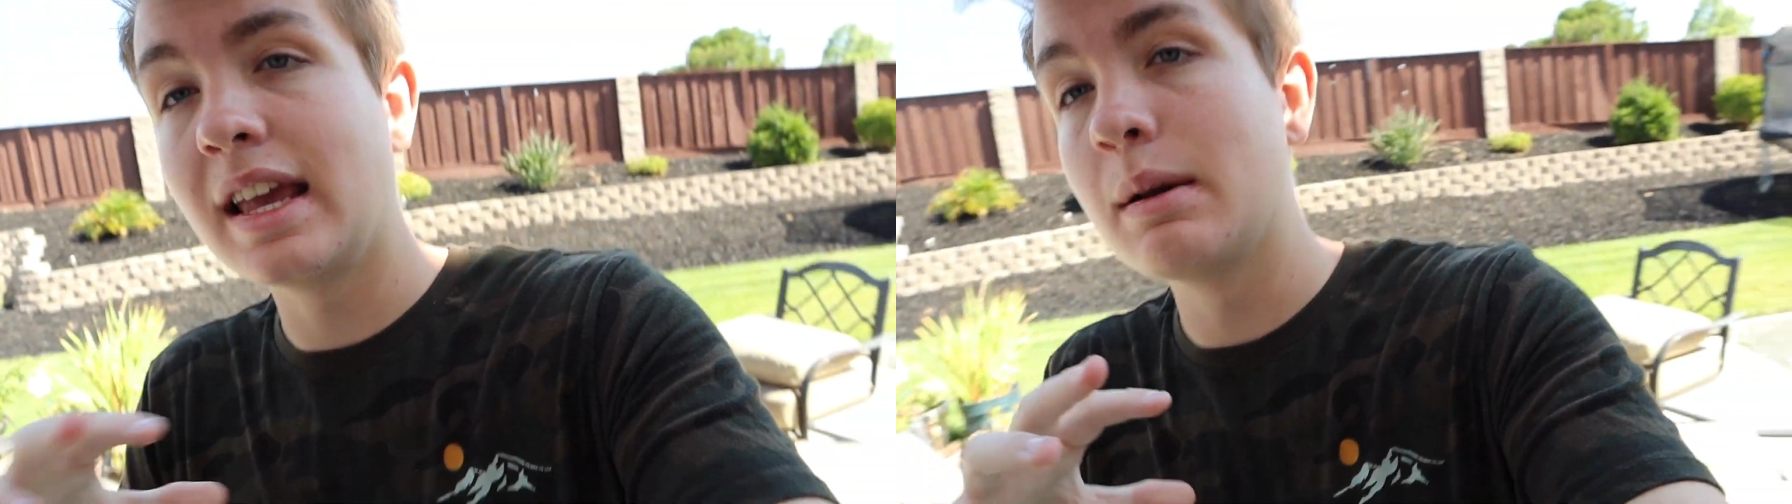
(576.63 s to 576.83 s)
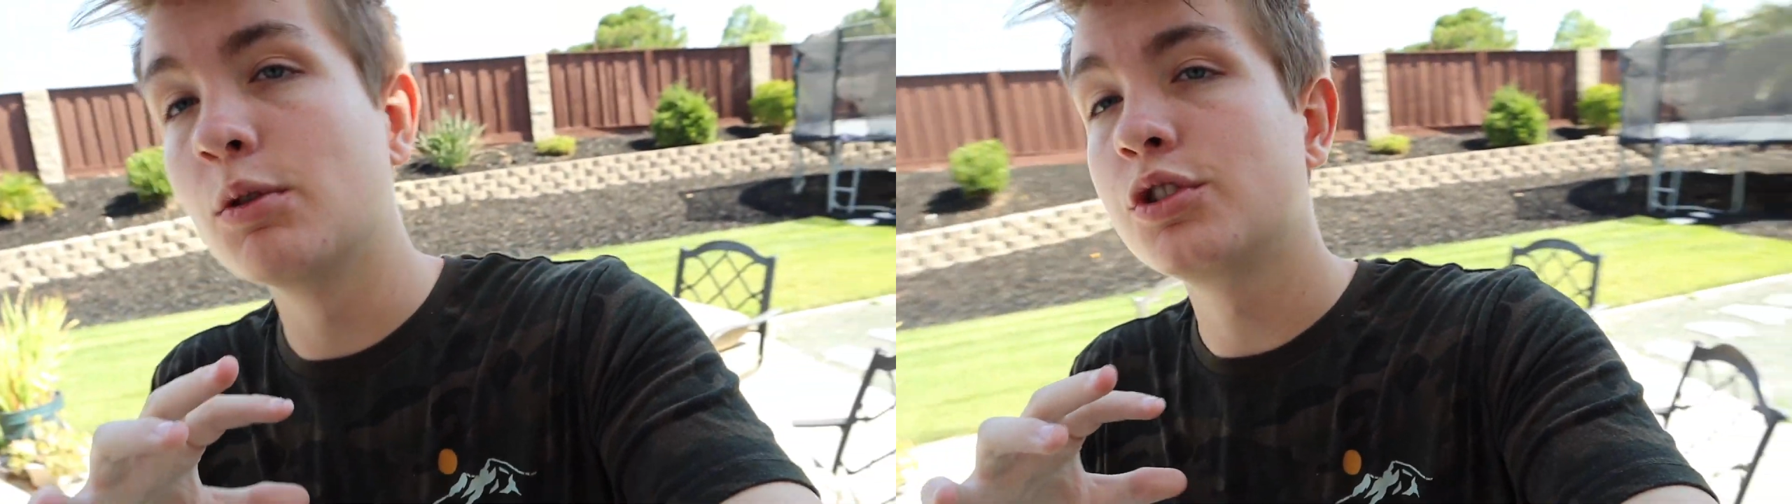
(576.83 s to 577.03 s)

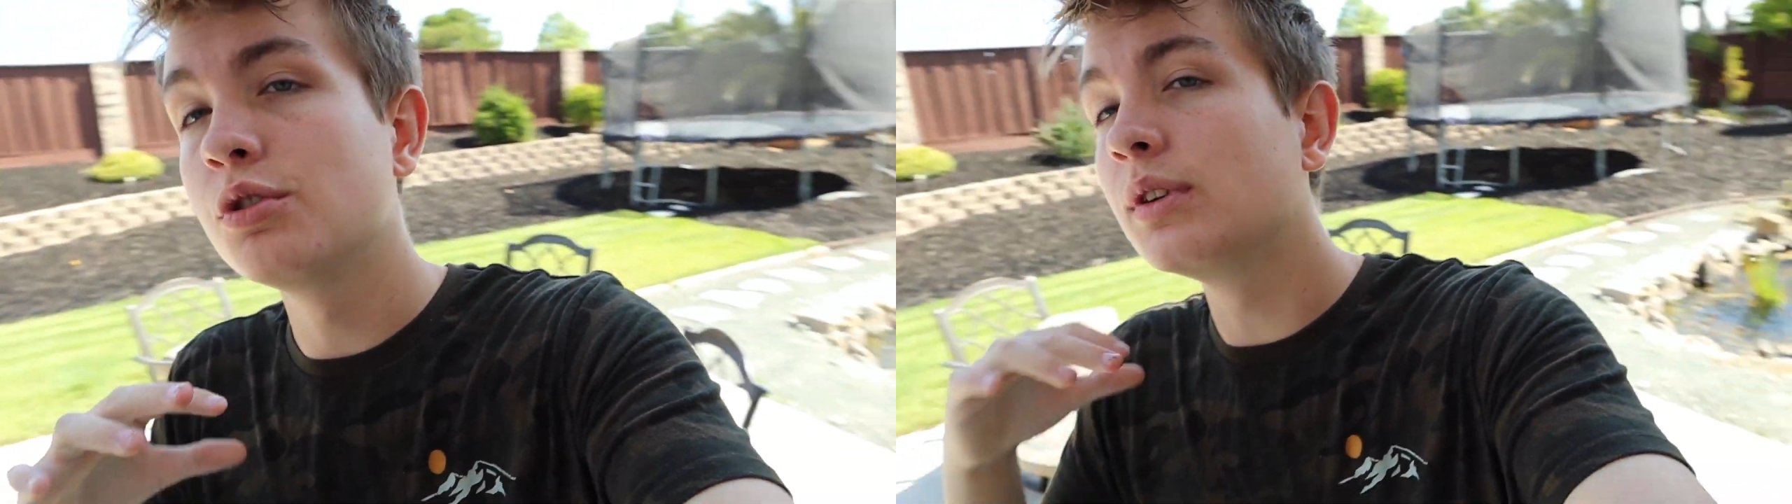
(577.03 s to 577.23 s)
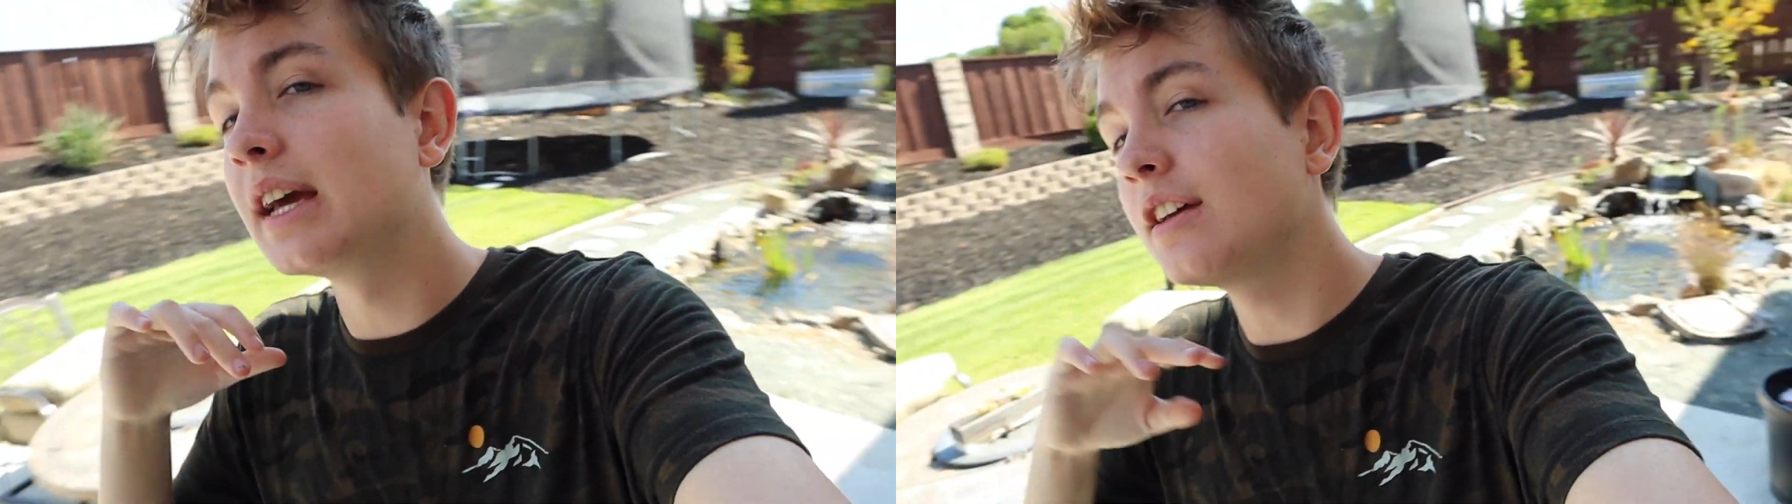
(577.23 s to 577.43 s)
able
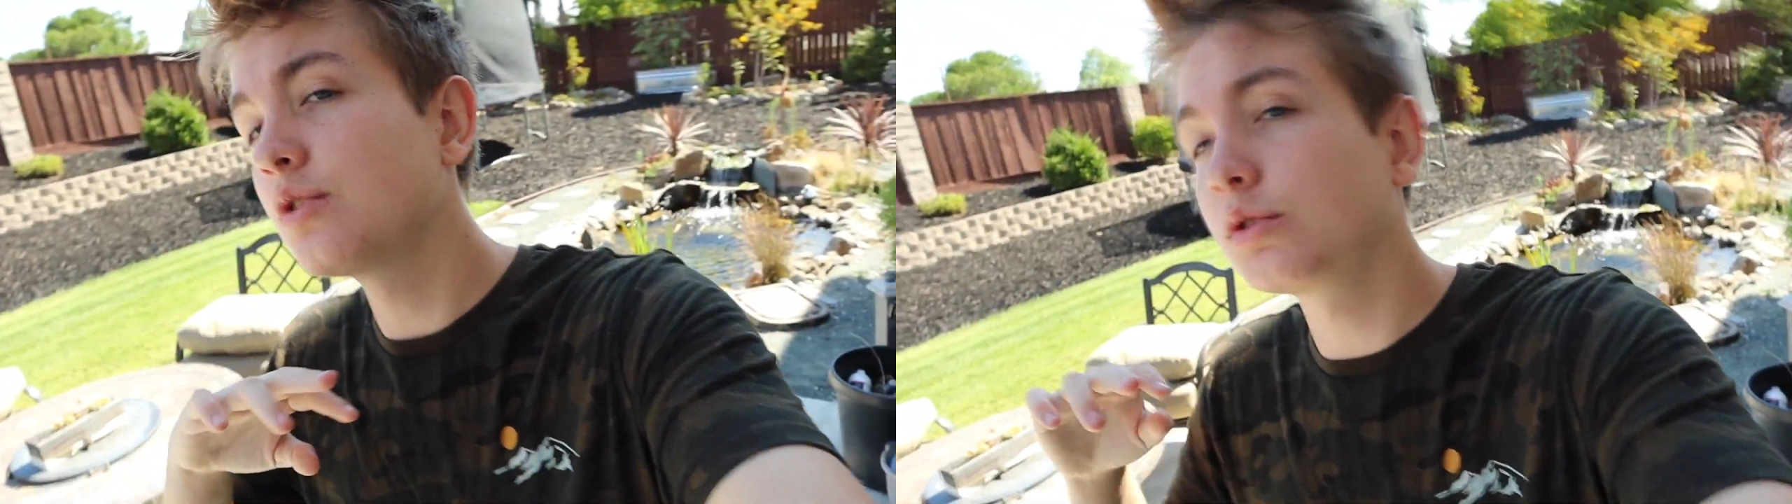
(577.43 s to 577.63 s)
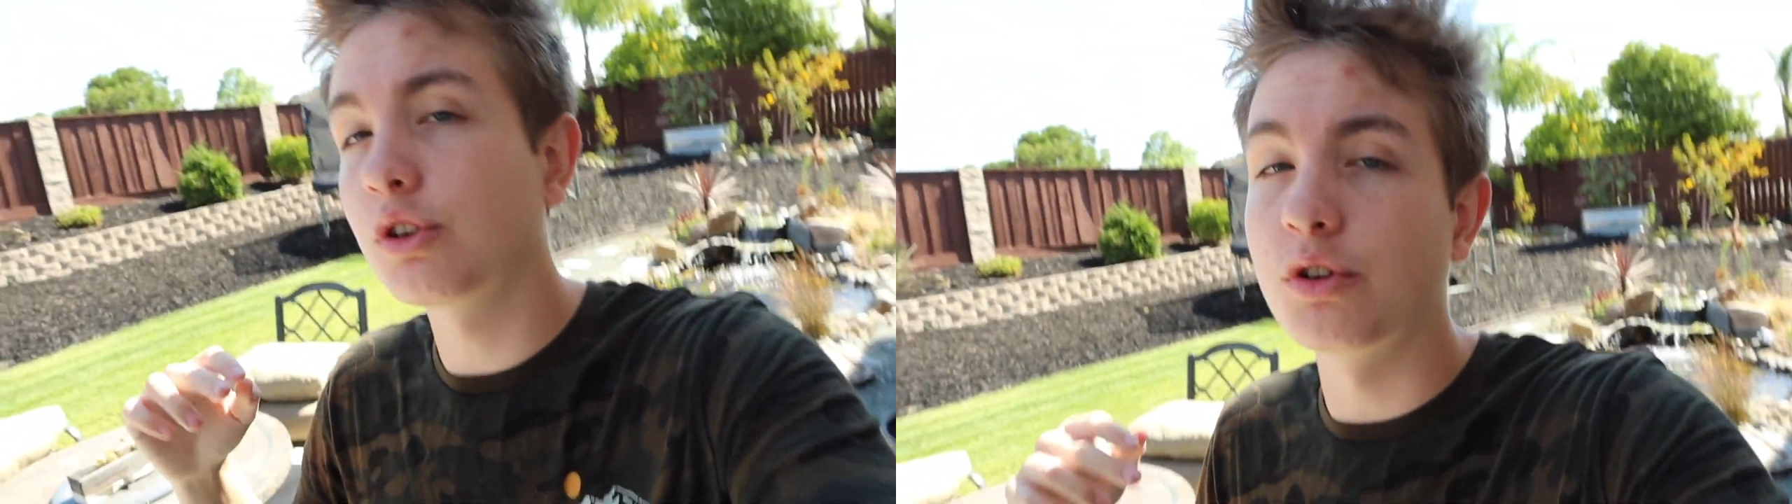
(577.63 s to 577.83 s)
to get
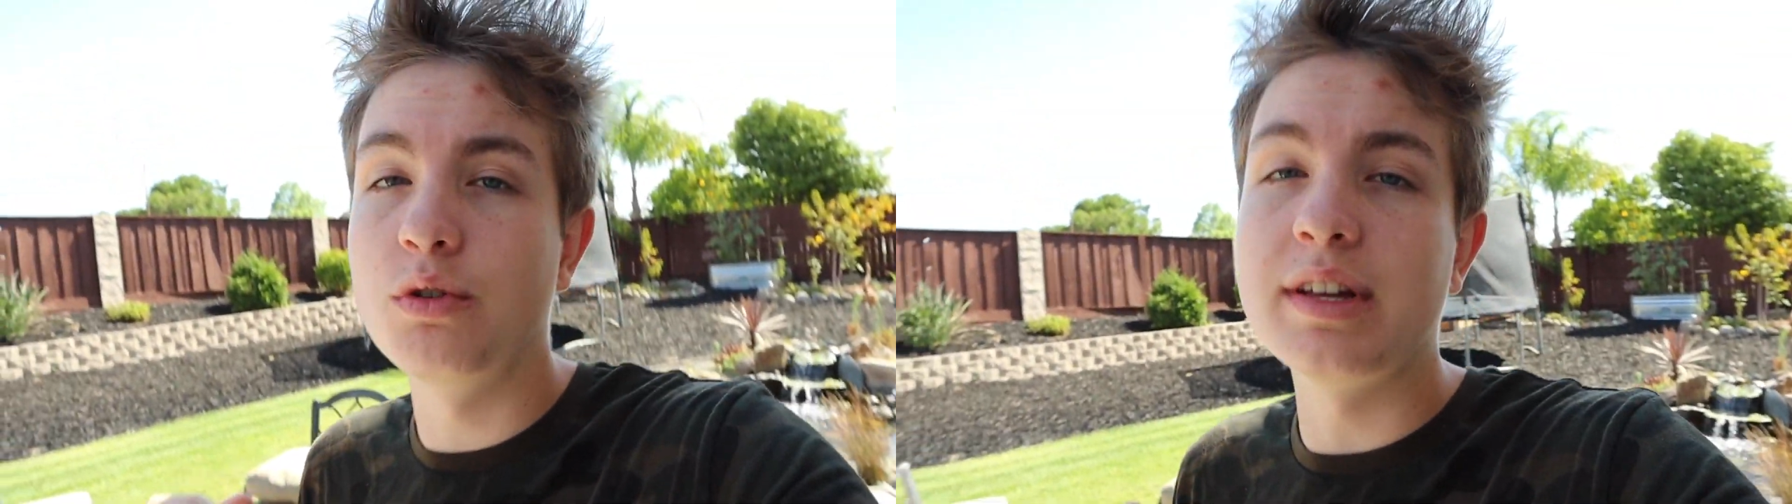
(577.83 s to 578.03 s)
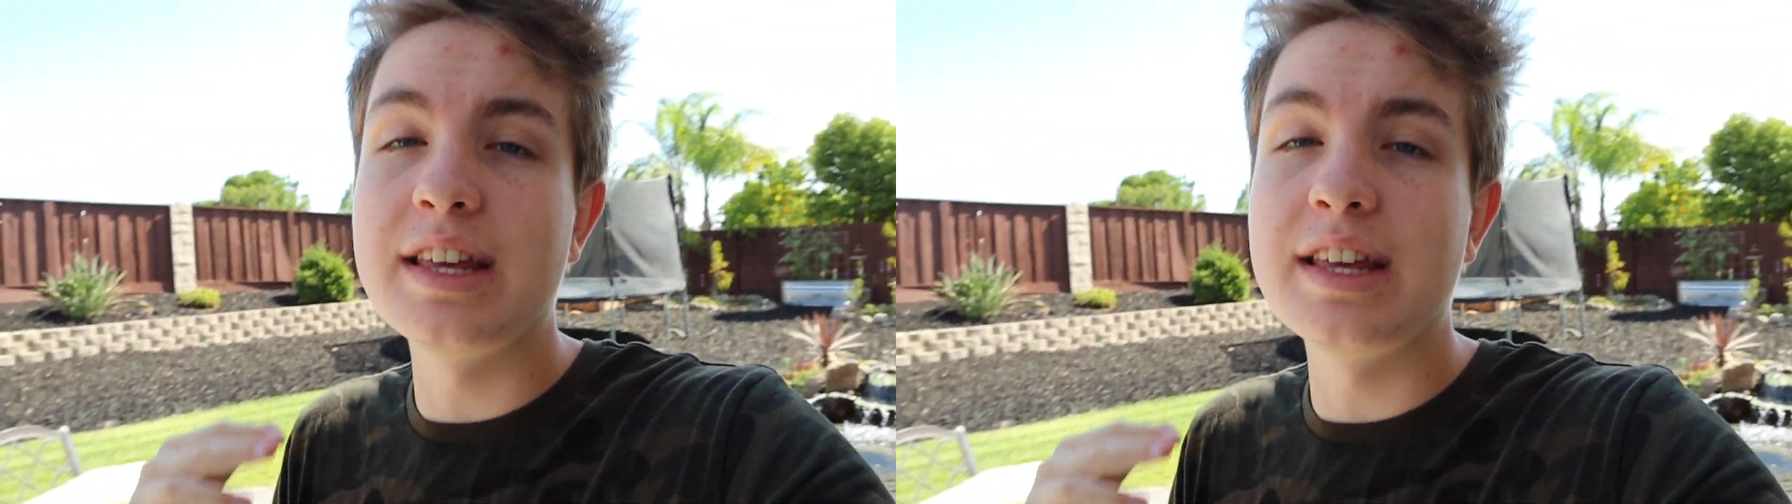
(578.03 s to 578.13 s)
your turtle